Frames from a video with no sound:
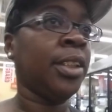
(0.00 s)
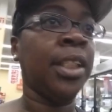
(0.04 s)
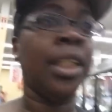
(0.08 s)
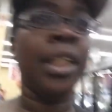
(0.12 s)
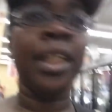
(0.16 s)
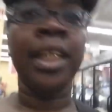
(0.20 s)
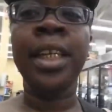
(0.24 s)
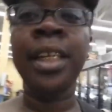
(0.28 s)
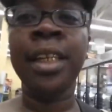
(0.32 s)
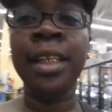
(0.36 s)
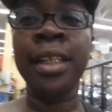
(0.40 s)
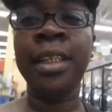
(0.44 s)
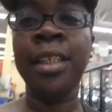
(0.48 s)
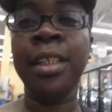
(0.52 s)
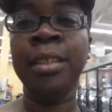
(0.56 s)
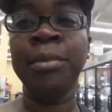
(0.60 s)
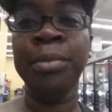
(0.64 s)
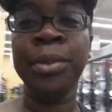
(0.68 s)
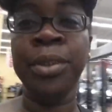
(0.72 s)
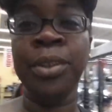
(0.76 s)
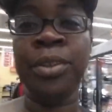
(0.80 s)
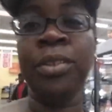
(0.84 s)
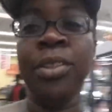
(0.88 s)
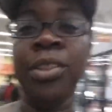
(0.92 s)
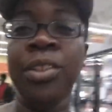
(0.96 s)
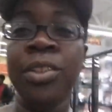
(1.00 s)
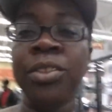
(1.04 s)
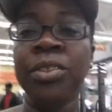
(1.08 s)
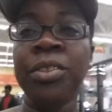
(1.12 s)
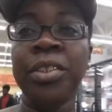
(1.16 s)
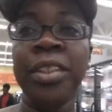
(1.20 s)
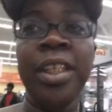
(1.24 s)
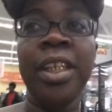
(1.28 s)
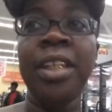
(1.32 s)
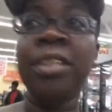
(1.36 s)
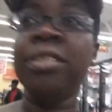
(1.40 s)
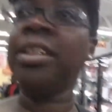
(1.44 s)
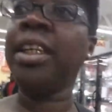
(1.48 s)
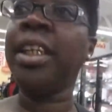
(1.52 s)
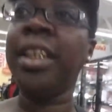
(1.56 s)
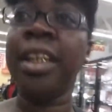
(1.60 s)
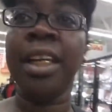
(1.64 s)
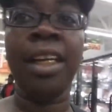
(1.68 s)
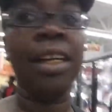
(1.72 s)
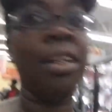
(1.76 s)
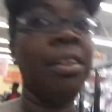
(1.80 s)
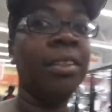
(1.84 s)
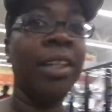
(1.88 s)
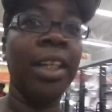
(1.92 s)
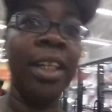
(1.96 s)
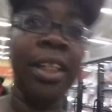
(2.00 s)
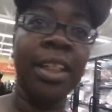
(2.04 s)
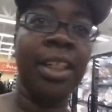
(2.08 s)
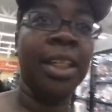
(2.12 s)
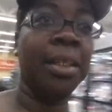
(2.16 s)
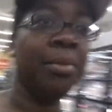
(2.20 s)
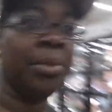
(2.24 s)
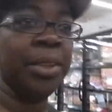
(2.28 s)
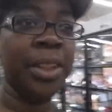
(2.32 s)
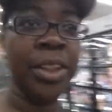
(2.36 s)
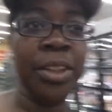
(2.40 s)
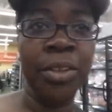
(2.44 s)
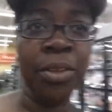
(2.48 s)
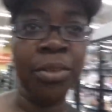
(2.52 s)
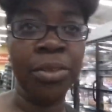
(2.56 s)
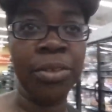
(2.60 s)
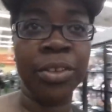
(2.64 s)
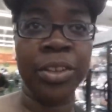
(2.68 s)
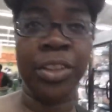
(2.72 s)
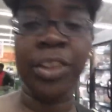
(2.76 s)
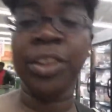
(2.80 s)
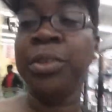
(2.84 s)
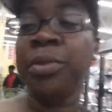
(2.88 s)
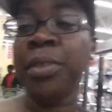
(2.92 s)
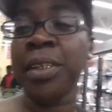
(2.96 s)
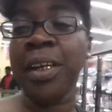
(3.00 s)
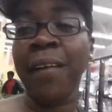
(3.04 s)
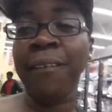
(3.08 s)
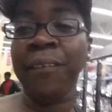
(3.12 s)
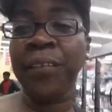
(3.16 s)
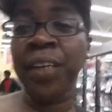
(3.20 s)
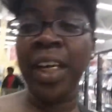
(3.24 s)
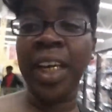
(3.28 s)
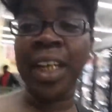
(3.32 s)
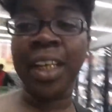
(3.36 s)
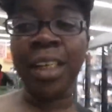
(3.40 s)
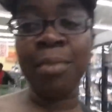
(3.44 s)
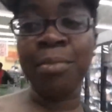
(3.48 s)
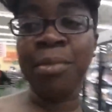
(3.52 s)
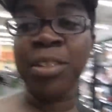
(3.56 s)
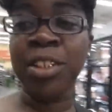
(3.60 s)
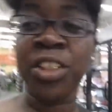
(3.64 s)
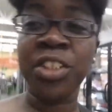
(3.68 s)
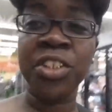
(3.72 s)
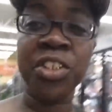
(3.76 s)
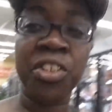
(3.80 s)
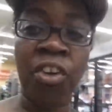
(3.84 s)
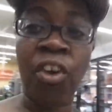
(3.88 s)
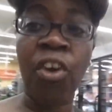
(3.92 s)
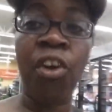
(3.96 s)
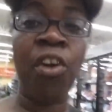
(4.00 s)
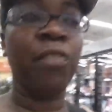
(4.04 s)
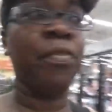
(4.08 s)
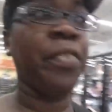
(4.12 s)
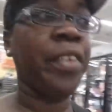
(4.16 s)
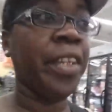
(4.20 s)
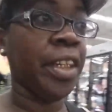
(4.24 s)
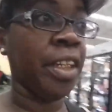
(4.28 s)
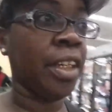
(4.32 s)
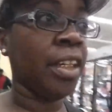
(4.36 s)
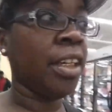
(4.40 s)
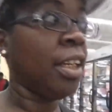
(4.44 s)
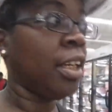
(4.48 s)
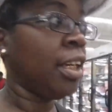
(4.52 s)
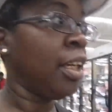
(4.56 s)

Child, I'm so hungry. I don't like I don't like to come to the grocery store when I feel like I'm starving.